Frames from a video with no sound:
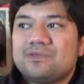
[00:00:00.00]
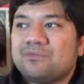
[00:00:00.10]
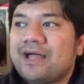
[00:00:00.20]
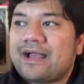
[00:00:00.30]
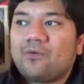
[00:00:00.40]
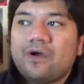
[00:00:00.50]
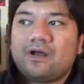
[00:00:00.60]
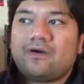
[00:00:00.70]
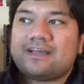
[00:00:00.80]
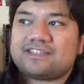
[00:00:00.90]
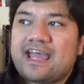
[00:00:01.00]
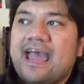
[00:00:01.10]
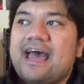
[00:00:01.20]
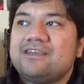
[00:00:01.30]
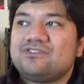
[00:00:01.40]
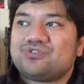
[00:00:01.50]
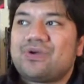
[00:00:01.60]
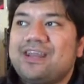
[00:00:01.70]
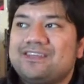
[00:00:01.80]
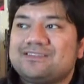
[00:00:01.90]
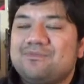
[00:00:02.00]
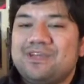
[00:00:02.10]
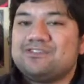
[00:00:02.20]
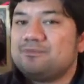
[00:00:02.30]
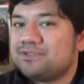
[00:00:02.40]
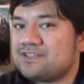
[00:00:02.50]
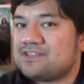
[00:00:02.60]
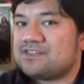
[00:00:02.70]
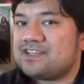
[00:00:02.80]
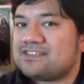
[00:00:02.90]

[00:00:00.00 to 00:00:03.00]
Black Widow has had training to be duplicitous,